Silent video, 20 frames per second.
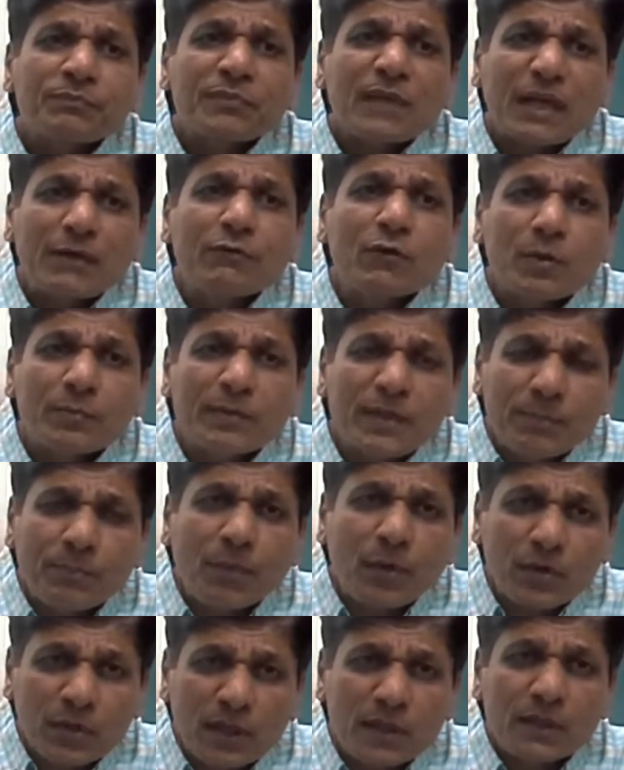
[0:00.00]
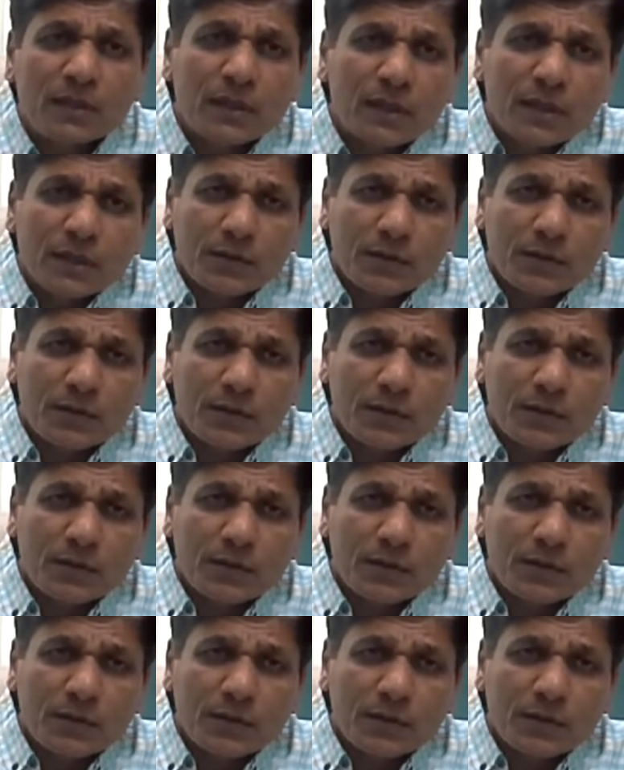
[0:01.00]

And one of the important